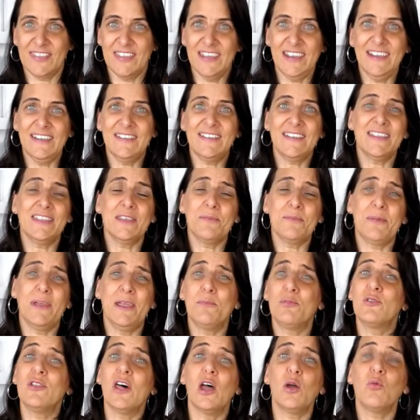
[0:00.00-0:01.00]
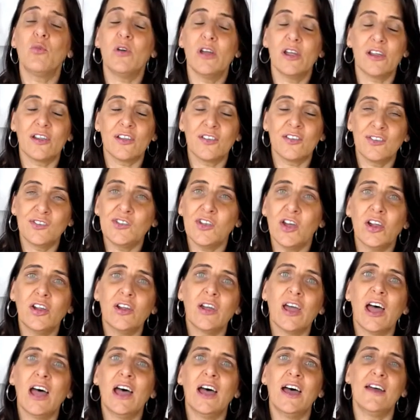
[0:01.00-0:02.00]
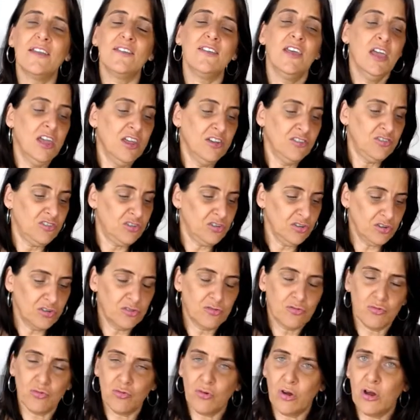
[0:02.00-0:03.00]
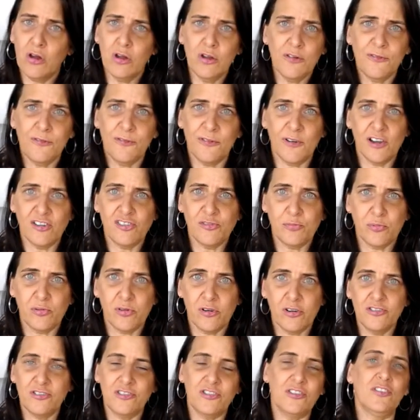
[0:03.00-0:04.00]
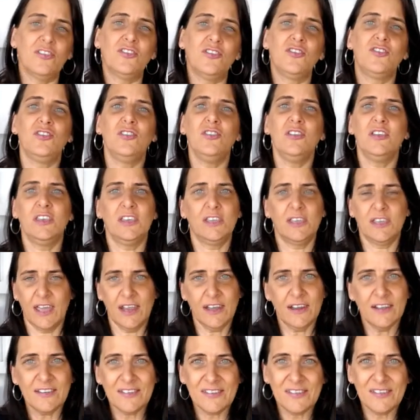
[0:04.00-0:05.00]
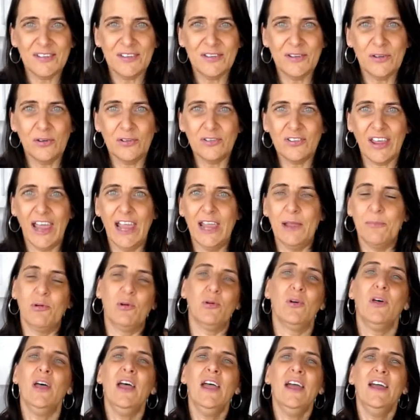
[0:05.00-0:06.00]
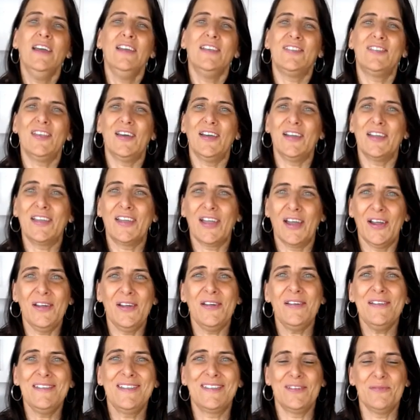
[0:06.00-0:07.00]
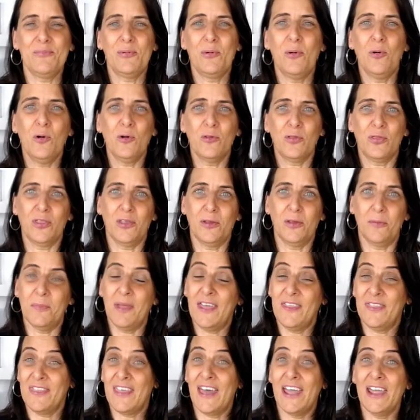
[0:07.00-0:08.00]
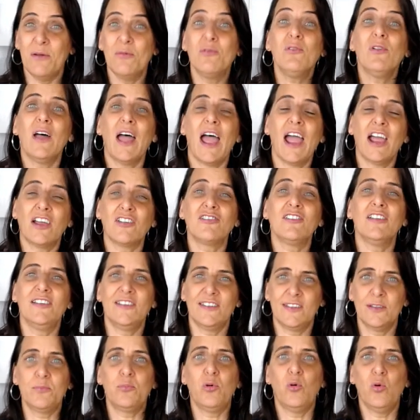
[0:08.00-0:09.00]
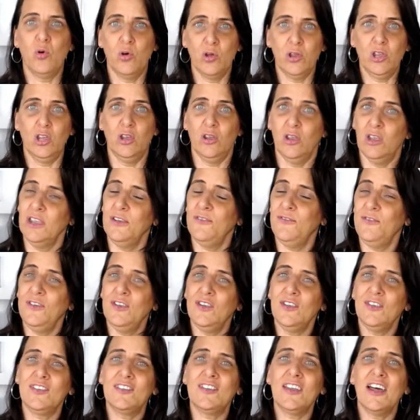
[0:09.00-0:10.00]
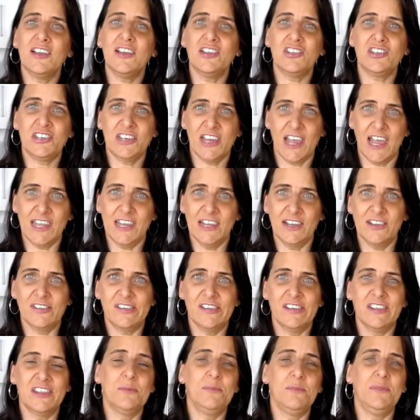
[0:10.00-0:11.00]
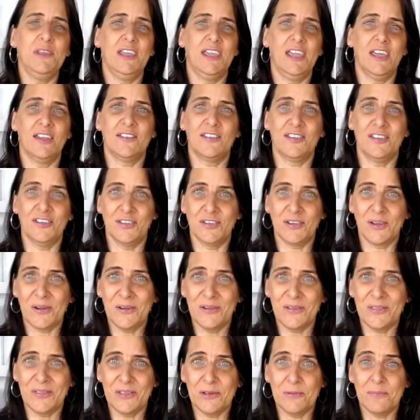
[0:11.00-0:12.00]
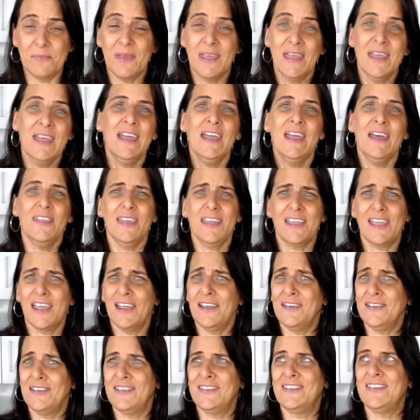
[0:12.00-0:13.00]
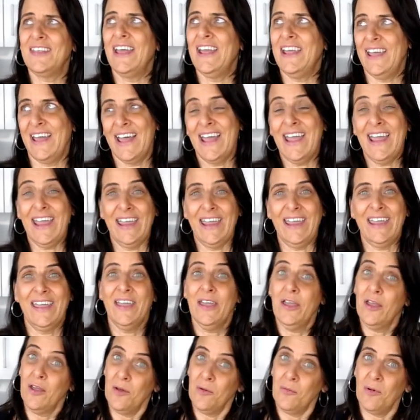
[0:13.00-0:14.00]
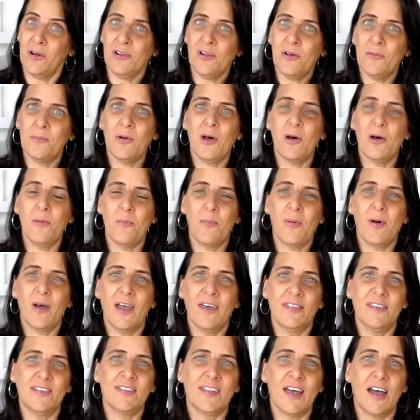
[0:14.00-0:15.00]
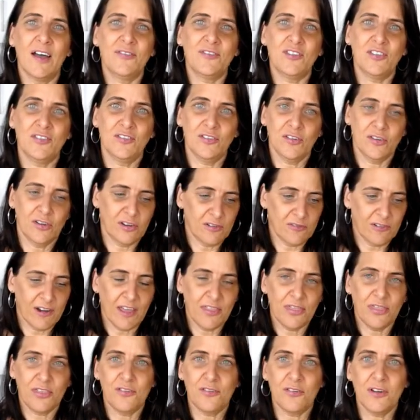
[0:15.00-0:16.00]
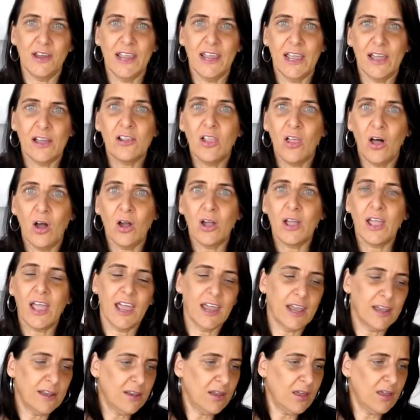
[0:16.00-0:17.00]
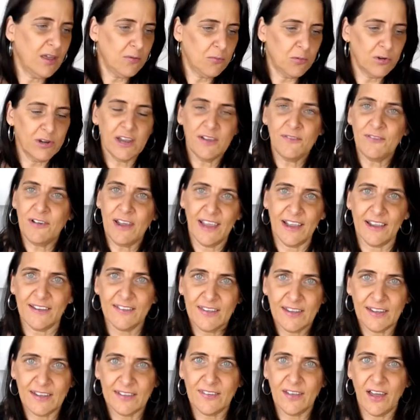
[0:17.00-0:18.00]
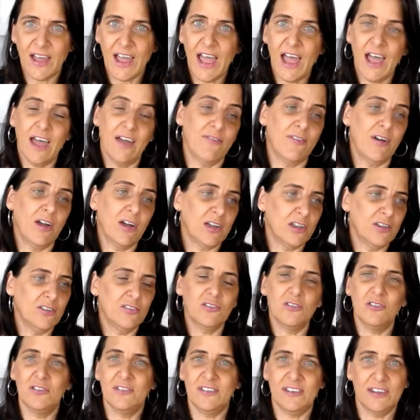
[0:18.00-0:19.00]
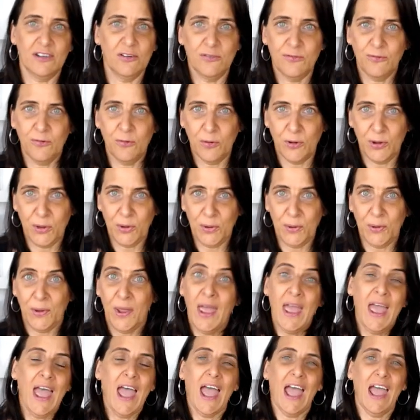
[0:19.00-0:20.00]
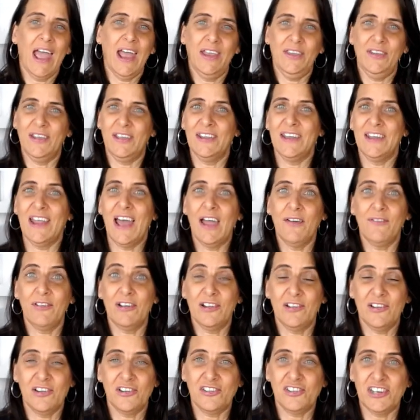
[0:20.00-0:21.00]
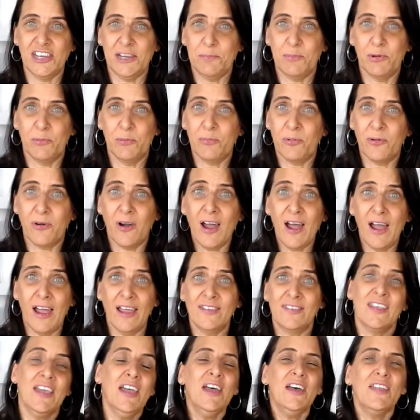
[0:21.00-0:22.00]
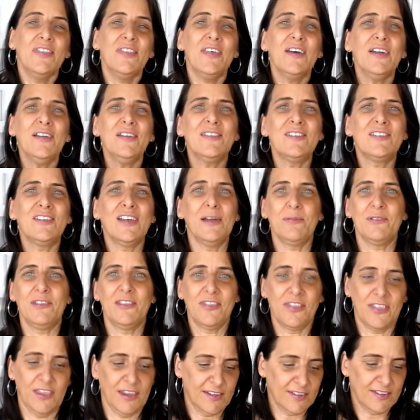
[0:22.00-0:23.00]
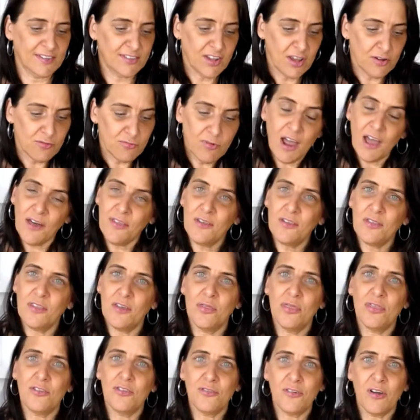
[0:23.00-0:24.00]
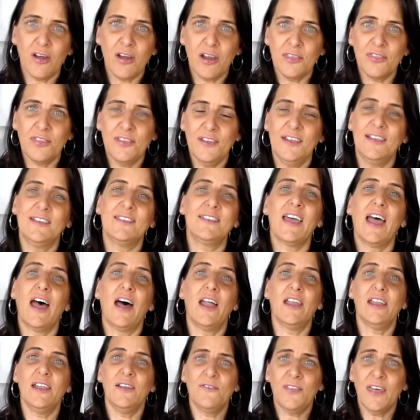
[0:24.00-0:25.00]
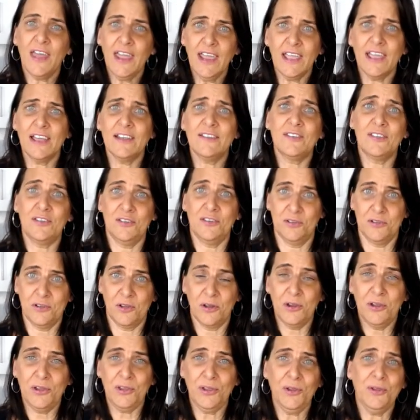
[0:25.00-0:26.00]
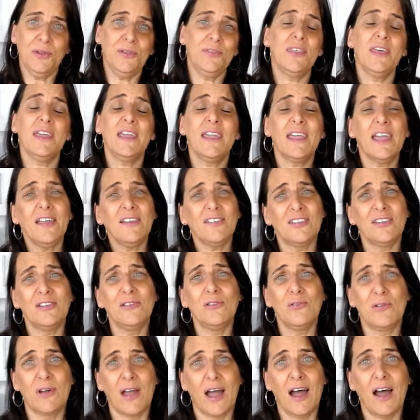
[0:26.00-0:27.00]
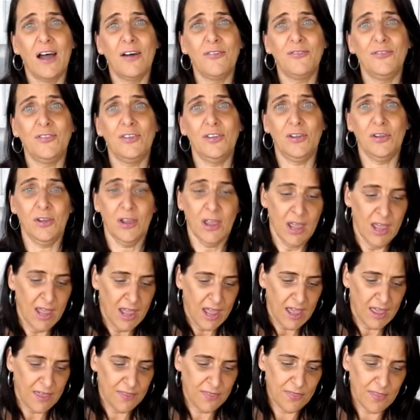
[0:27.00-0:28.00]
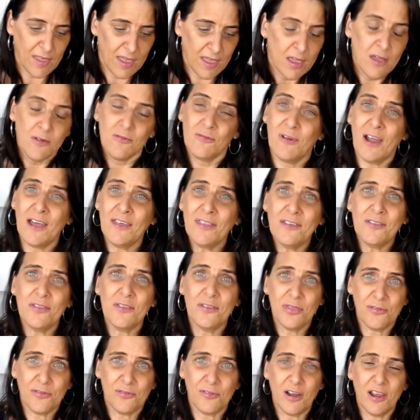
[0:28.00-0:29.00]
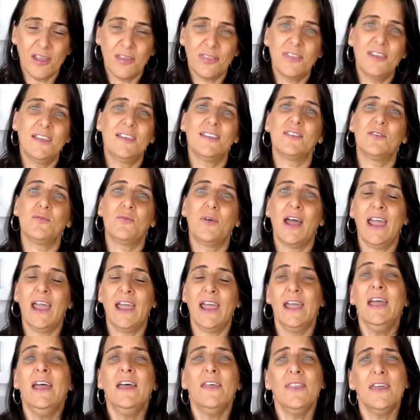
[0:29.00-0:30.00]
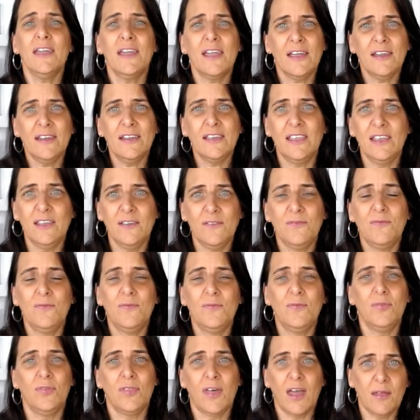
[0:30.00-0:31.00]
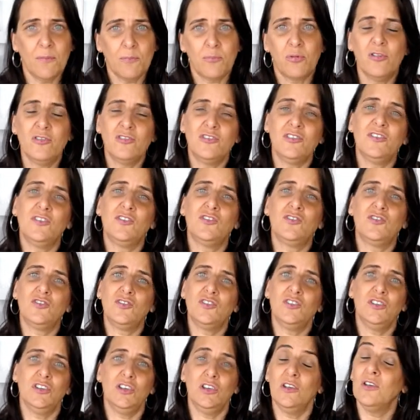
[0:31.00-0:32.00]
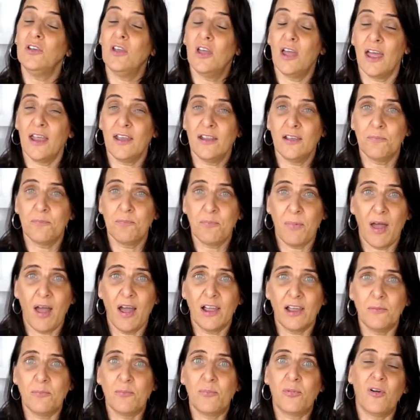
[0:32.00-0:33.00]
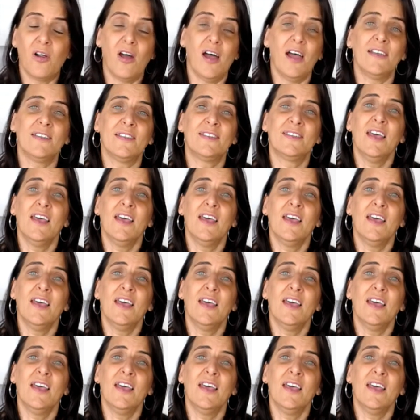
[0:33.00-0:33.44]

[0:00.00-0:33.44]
These are the people that work so hard to grow fresh produce, to get it to your table. So go and support them and they will actually support you. If you start chatting to them, you get to know them, they're going to say, hey, why not pop by this afternoon around 3 o'clock, and whatever excess I have, I can do a deal for you and you can have it at a cheaper price. those types of things. So rather than throwing things out, if they get to know you, they're going to look after you. And rather than throwing things away, they're going to give that produce to you at a bargain price.